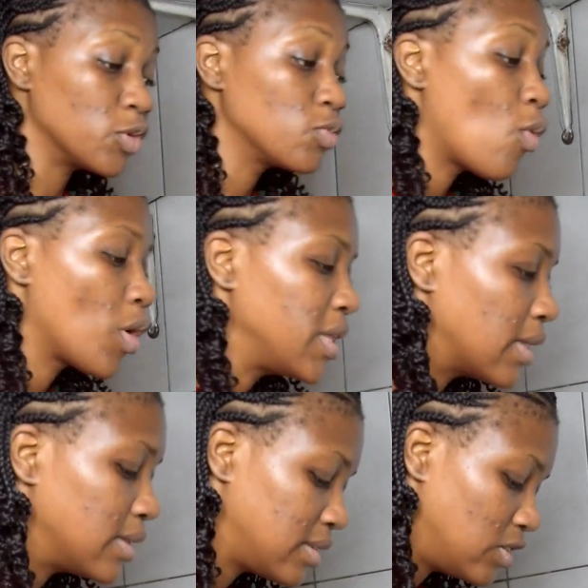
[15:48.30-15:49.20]
working
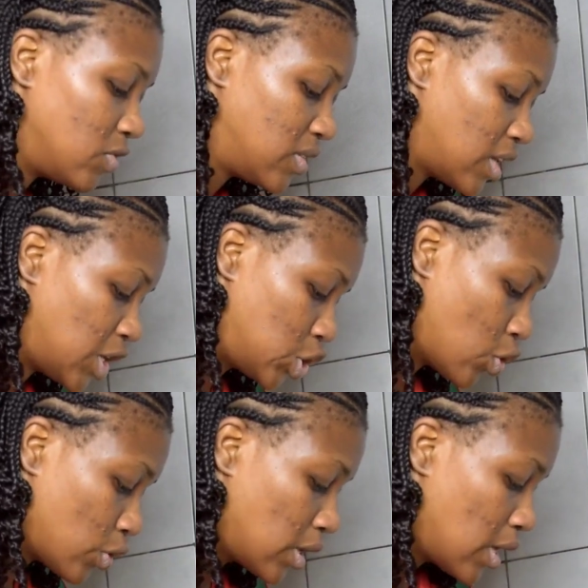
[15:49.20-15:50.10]
at the TV
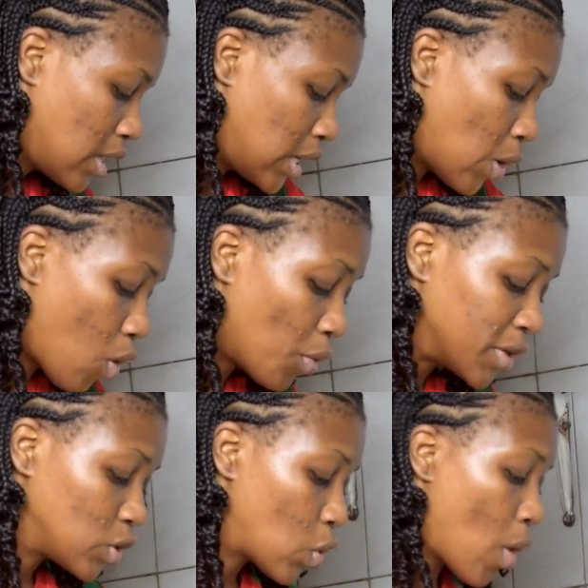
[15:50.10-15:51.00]
station, they would
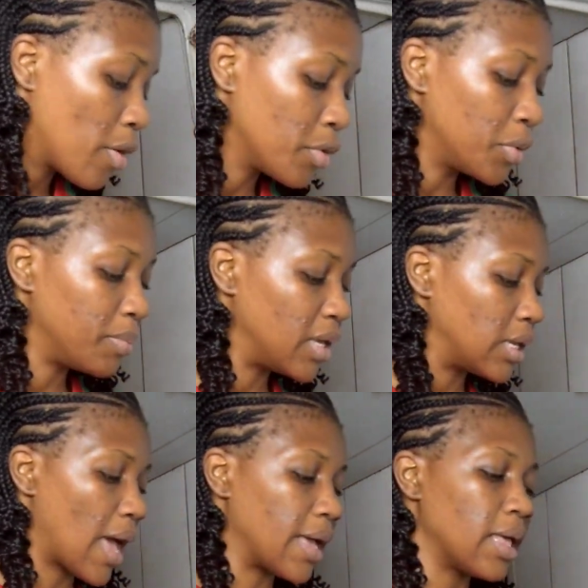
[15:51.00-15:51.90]
always quarrel with
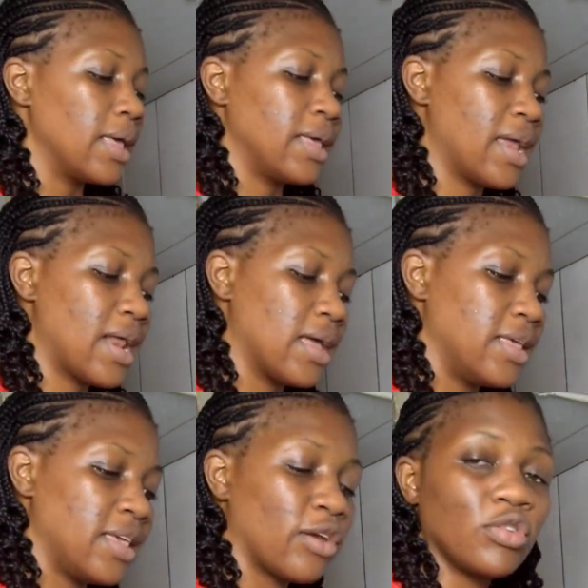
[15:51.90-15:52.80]
me like, Kenna,
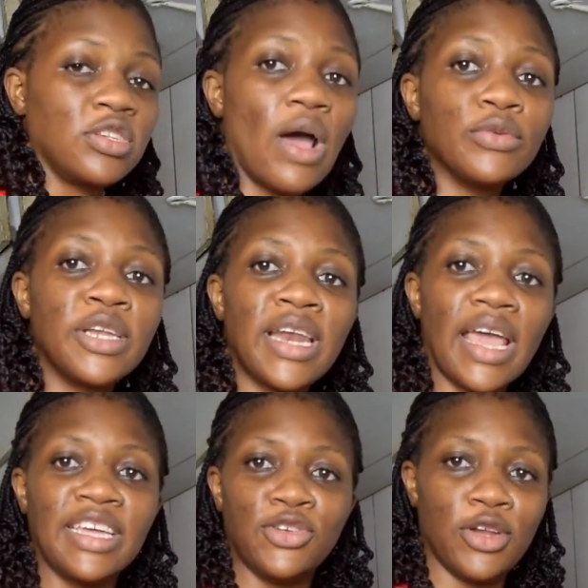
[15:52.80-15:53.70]
you're not sounding
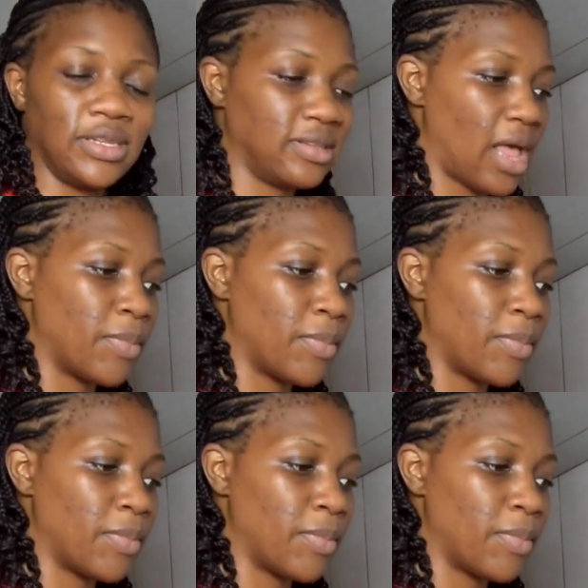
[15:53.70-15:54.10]
like a journalist.